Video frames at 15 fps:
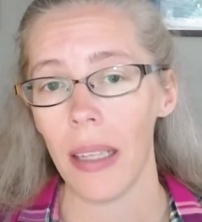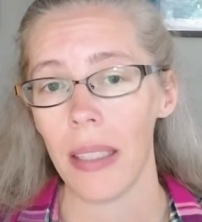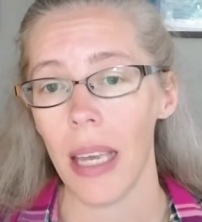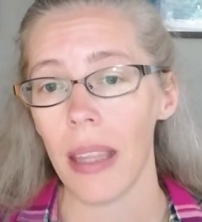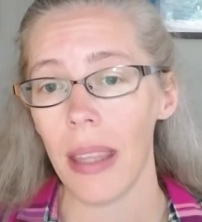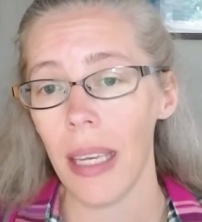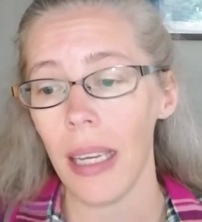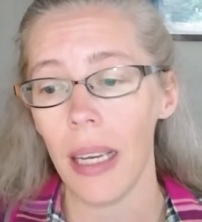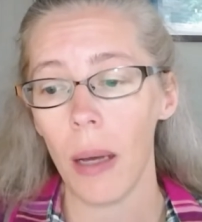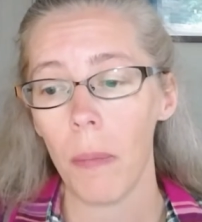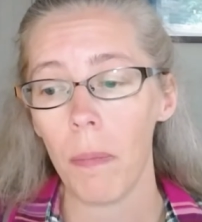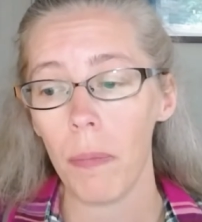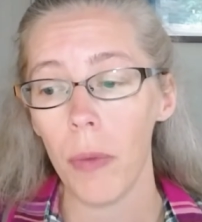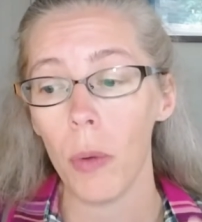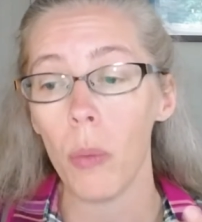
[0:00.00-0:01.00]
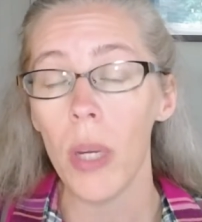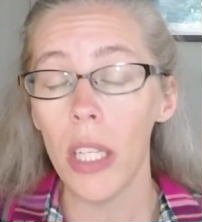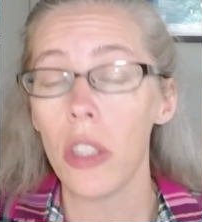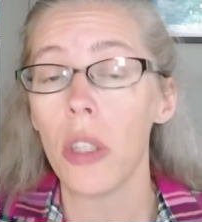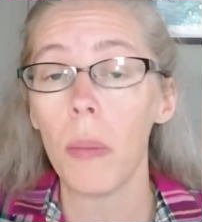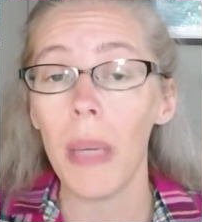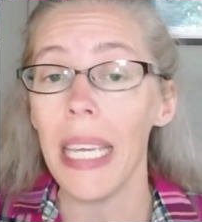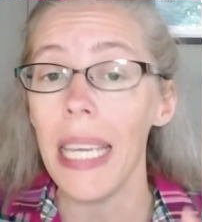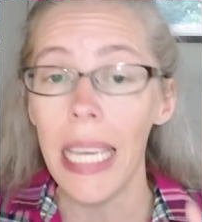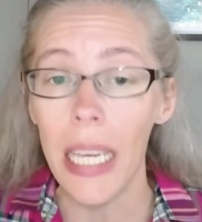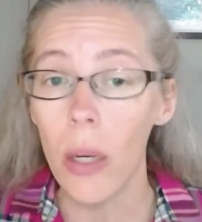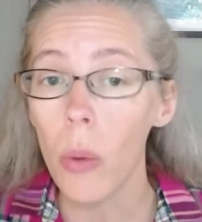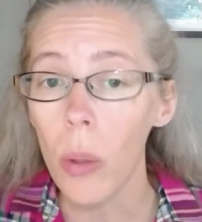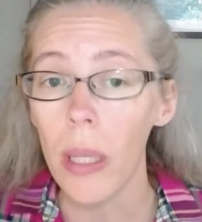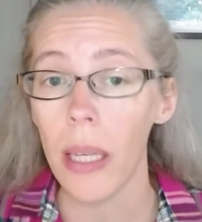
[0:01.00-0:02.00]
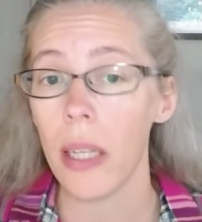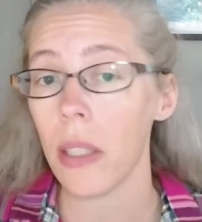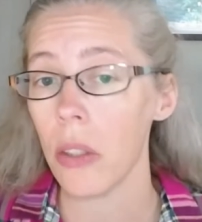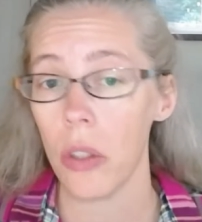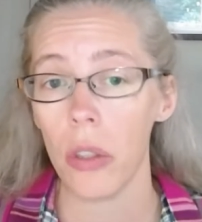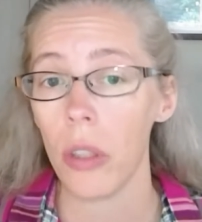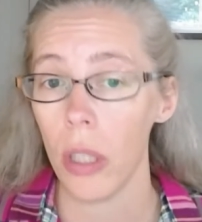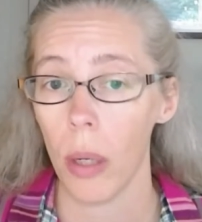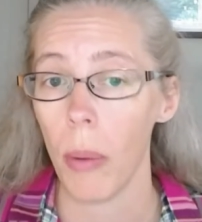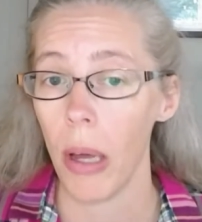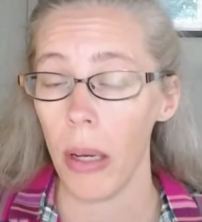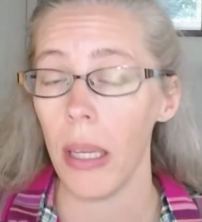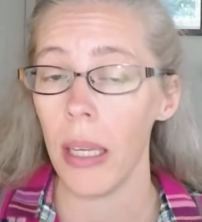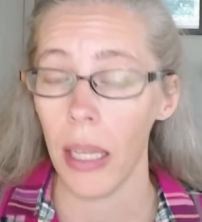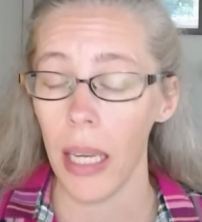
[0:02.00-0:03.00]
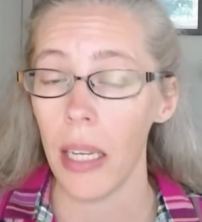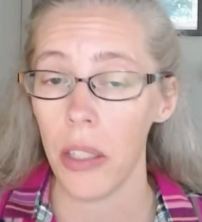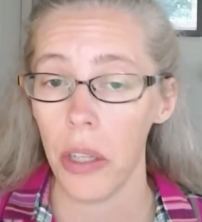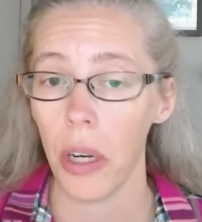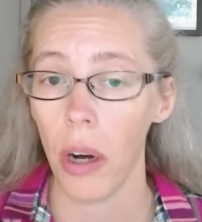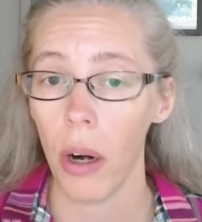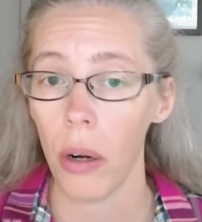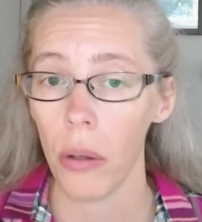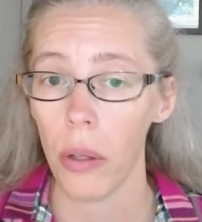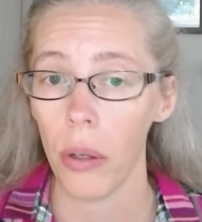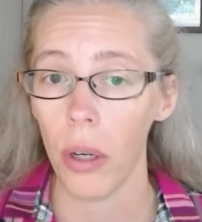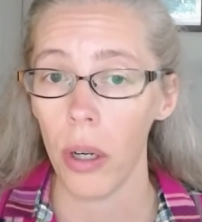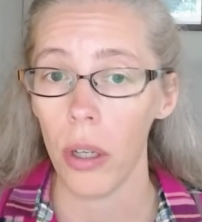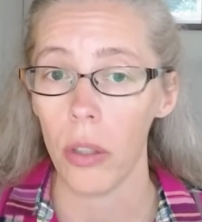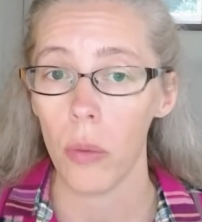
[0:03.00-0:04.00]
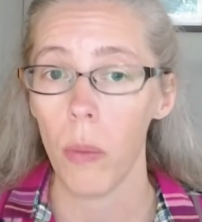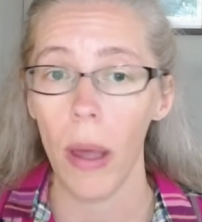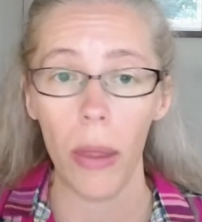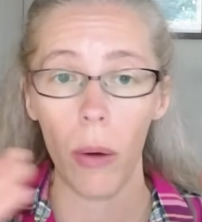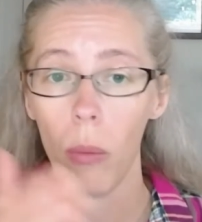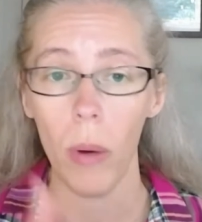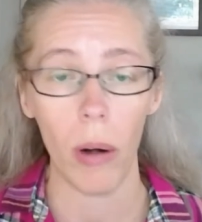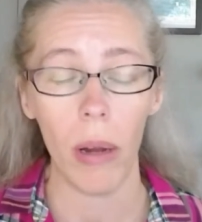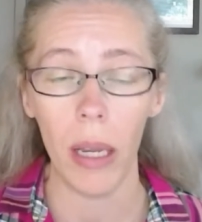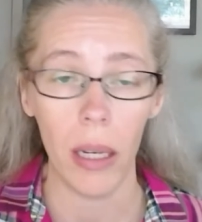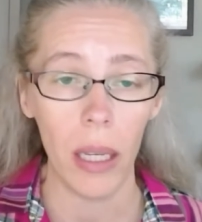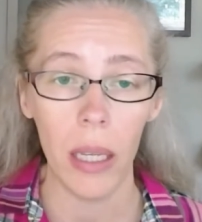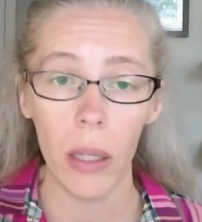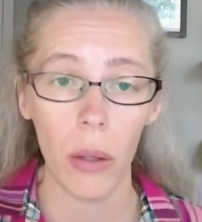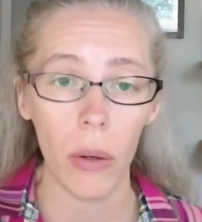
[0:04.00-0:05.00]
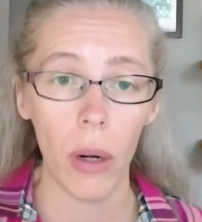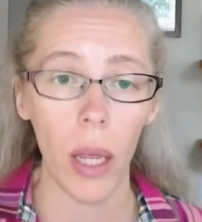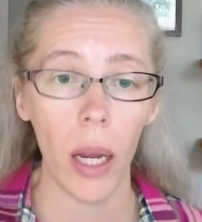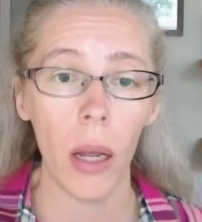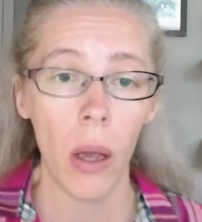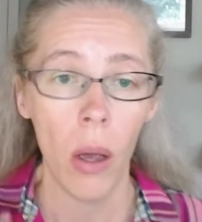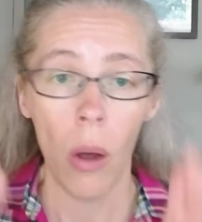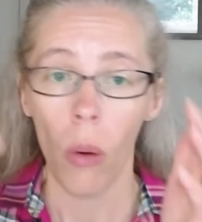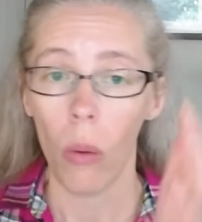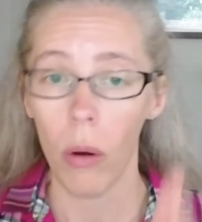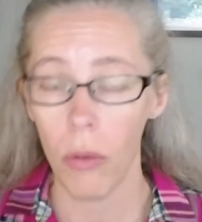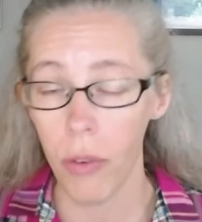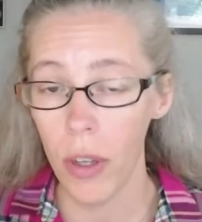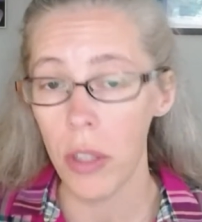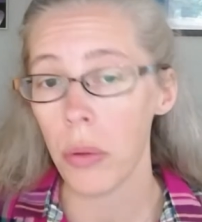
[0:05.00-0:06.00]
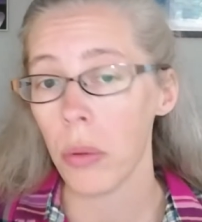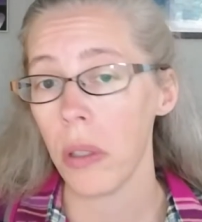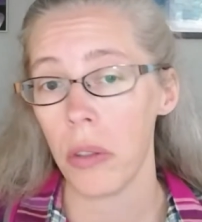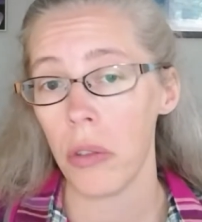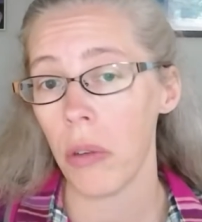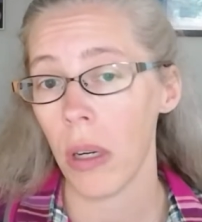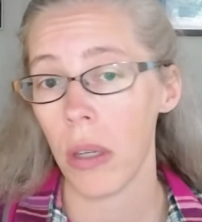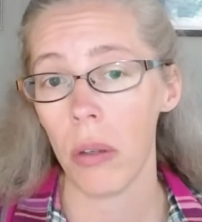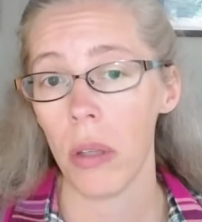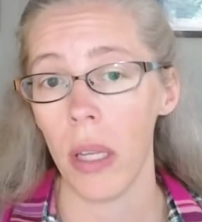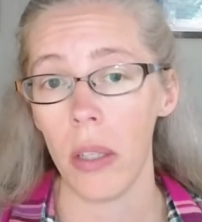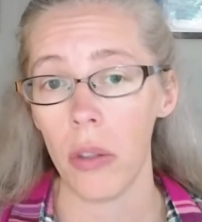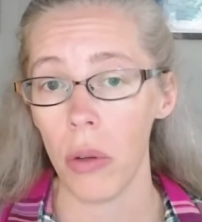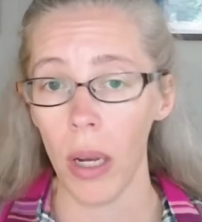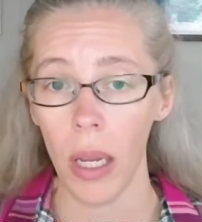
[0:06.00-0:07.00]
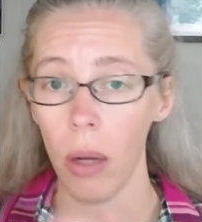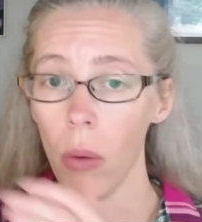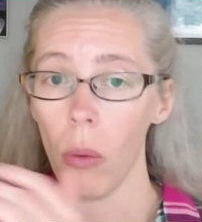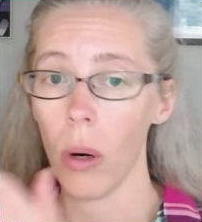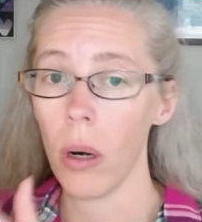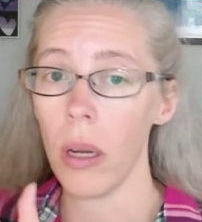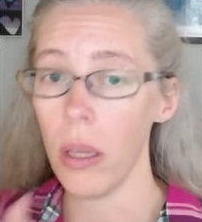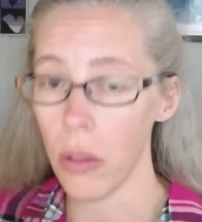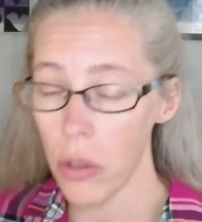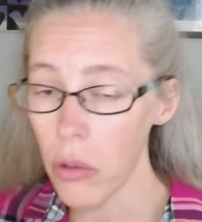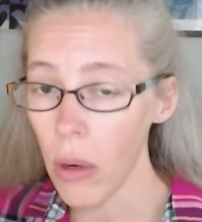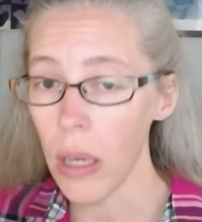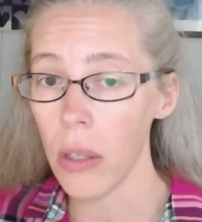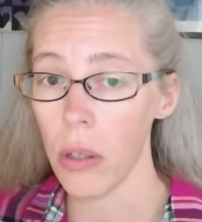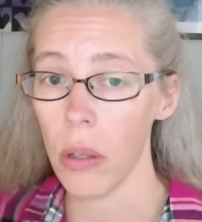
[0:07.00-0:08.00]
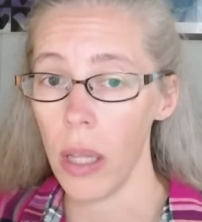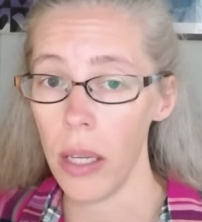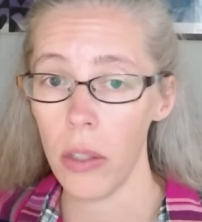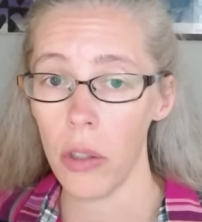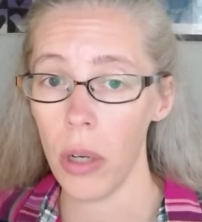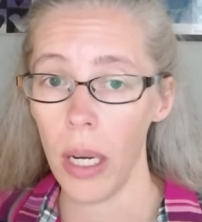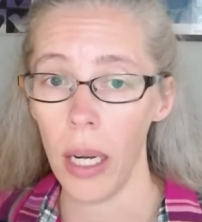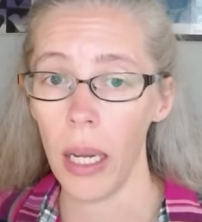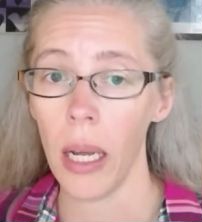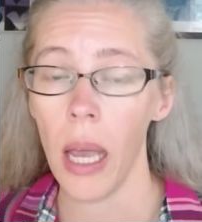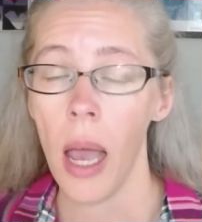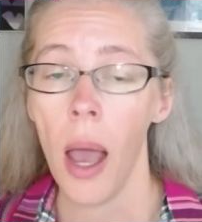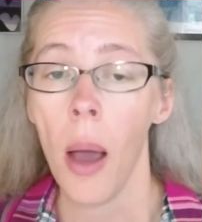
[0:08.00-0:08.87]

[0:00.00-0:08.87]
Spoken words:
is I think we should be equally concerned about engaging our learners, whether we're in e-learning or virtual instructor-led training or instructor-led training.